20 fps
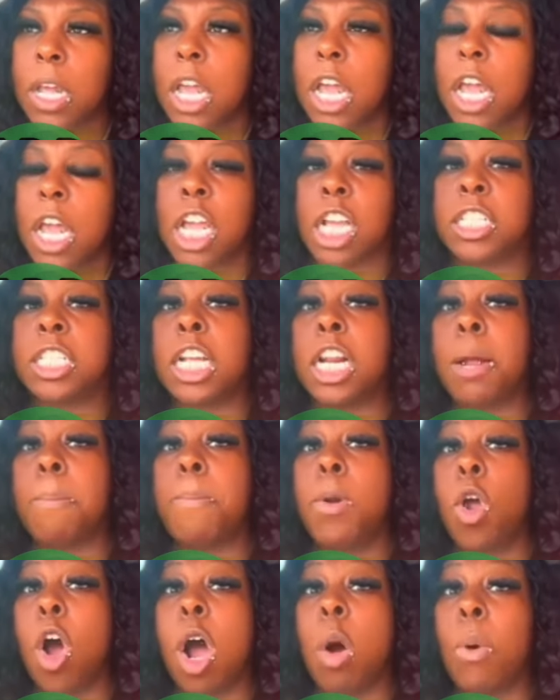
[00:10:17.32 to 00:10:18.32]
You see the
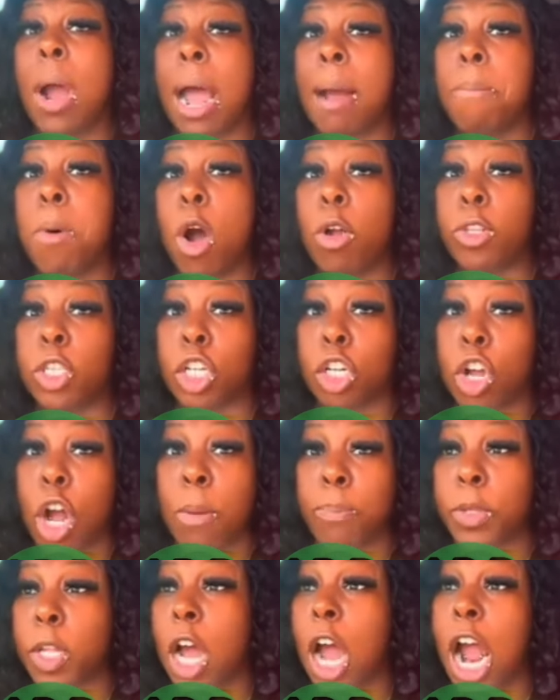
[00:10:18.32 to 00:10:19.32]
blow about to
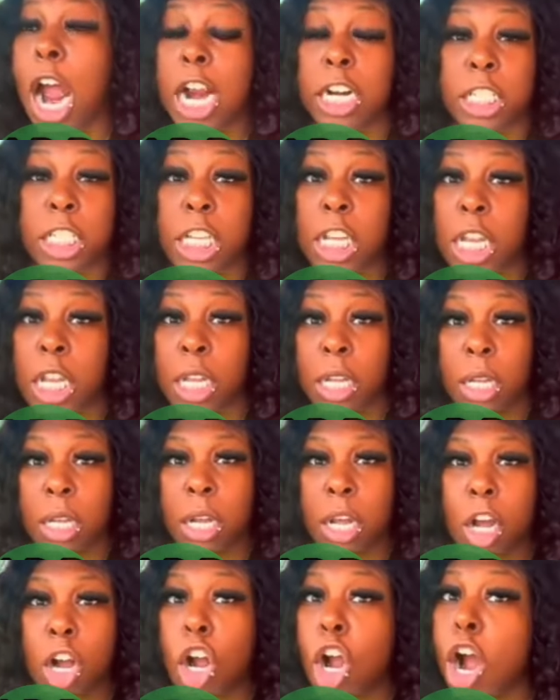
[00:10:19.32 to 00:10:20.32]
come to
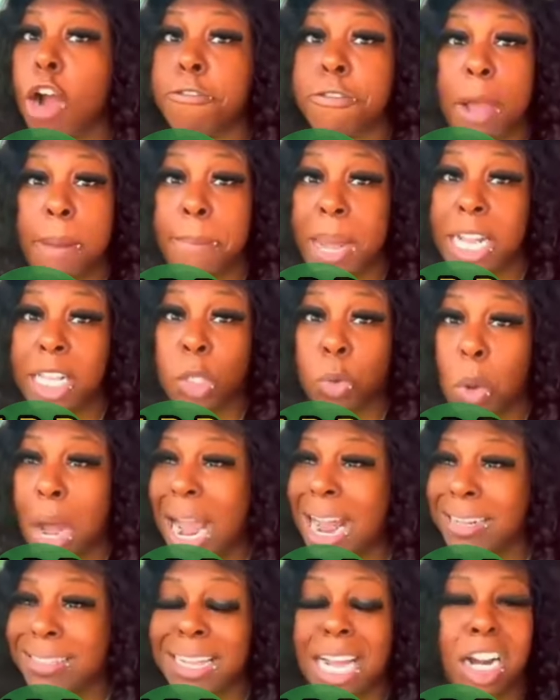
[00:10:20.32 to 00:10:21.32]
RT government
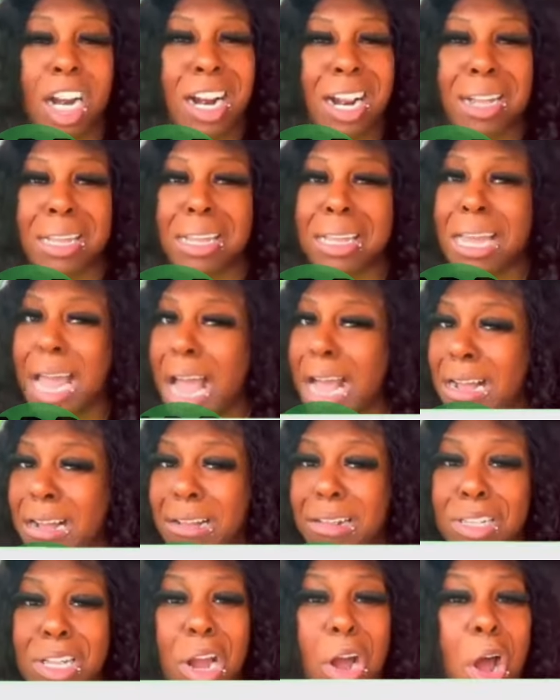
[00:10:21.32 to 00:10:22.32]
wise, and then a
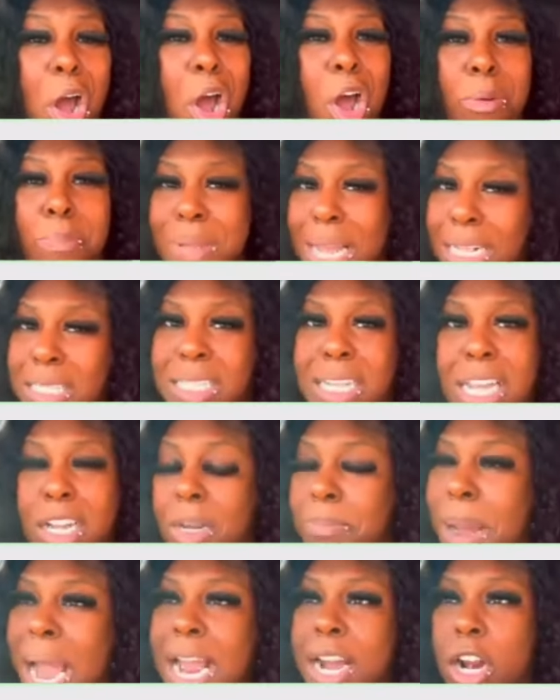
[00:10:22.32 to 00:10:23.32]
kangle the obvious
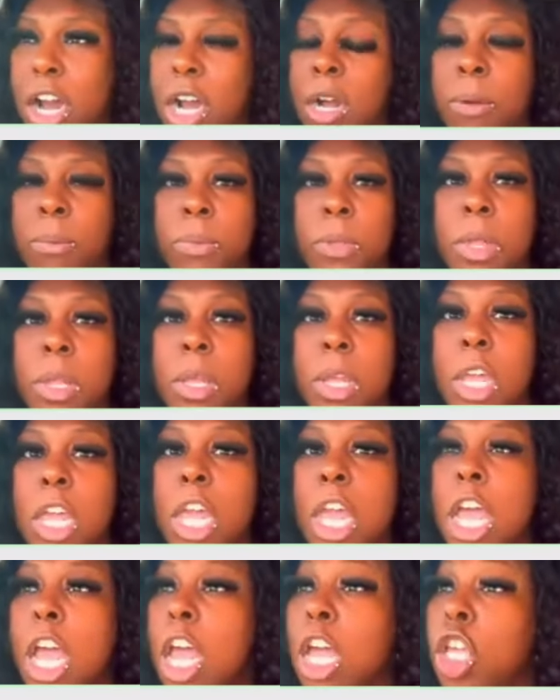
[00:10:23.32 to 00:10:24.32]
thing, my love.
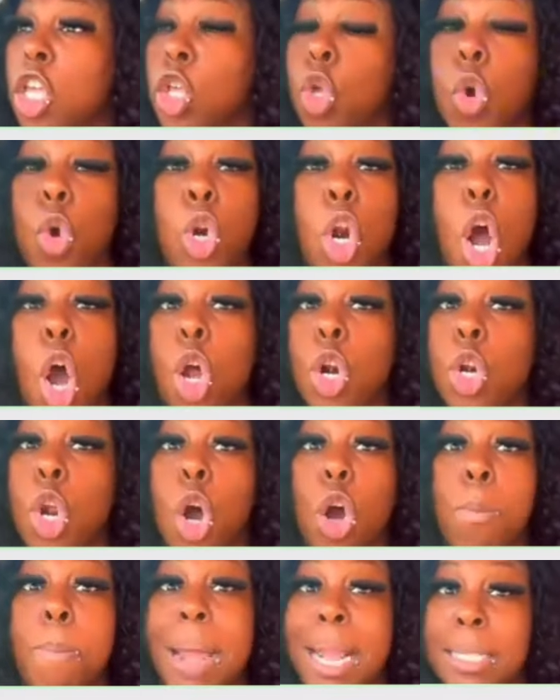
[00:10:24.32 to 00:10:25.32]
You don't
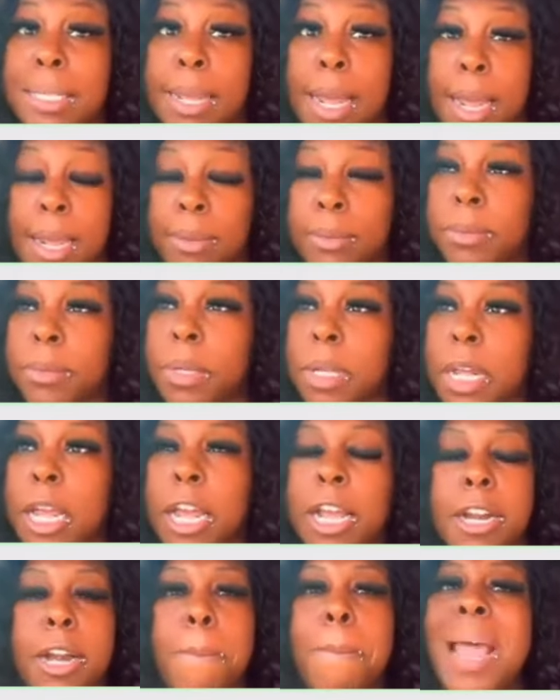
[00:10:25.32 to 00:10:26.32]
know better.
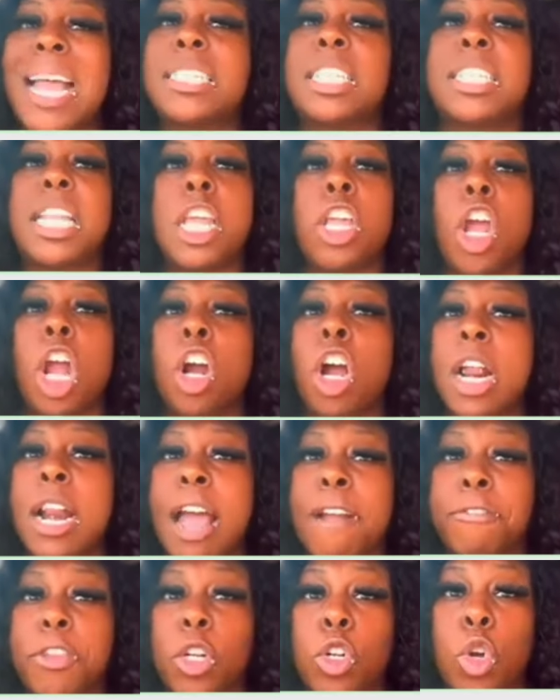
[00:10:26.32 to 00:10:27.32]
The best thing you're
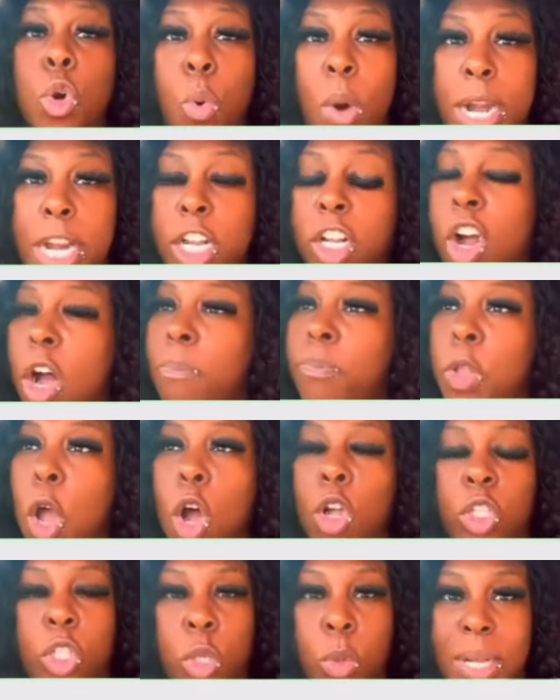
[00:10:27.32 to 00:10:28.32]
gonna have to do when it comes
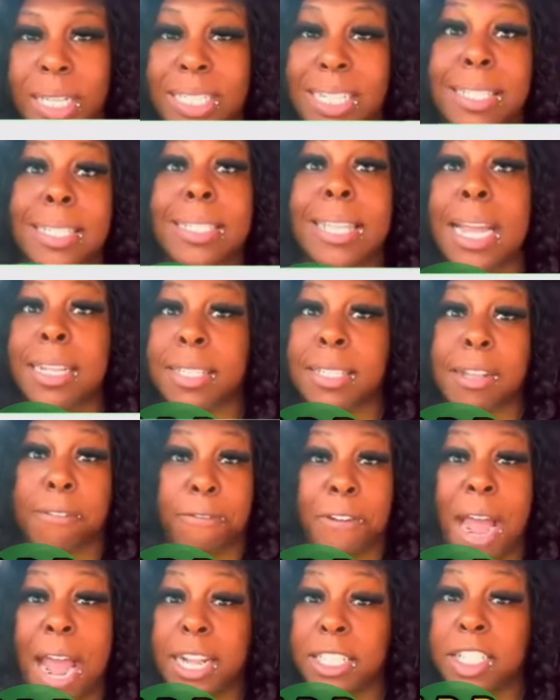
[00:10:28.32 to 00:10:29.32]
down to it is
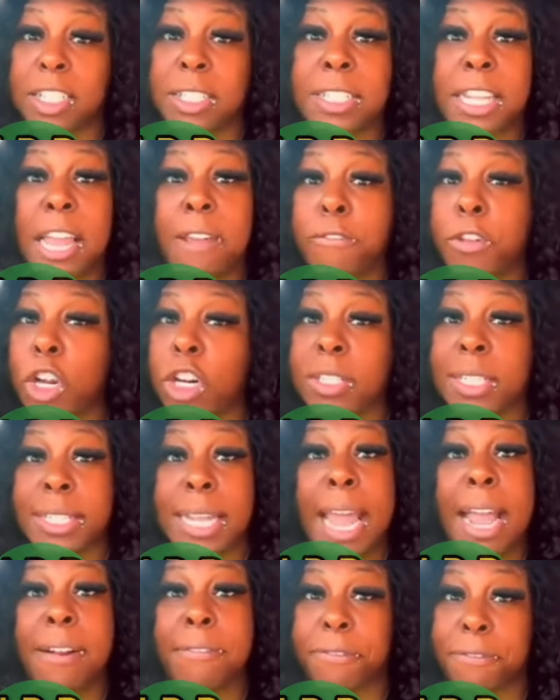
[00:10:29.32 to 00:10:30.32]
testify to save
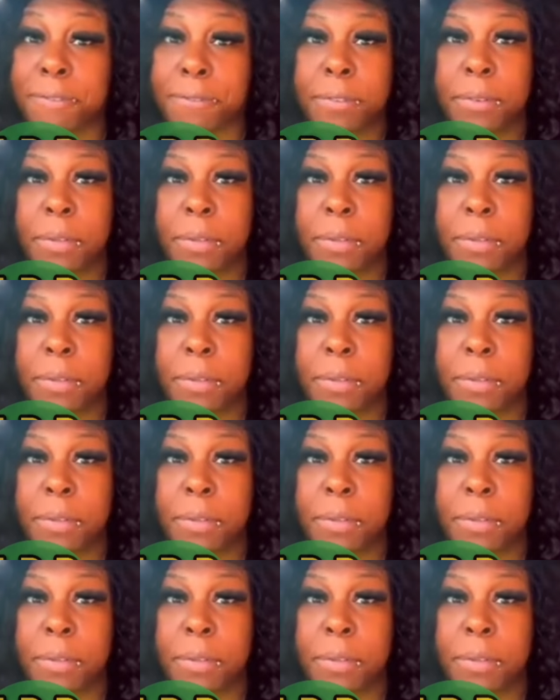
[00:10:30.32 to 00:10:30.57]
yourself.